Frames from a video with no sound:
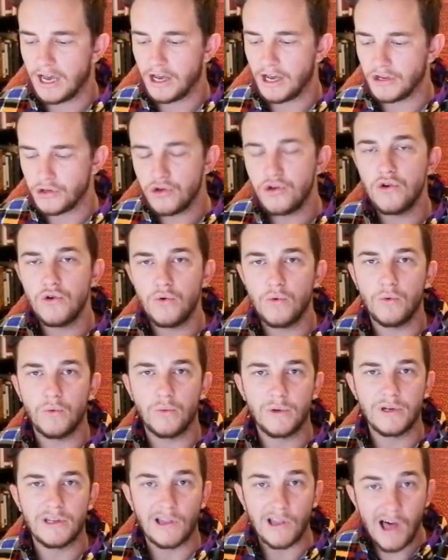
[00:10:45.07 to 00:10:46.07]
you
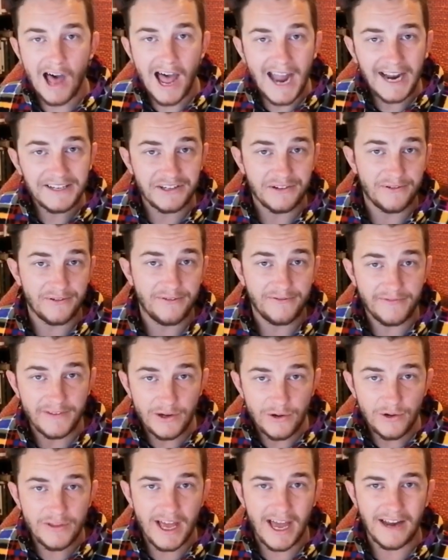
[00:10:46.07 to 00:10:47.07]
would like to
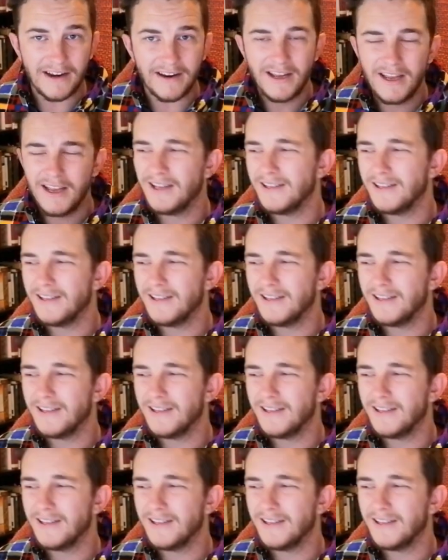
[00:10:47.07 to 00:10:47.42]
feel that.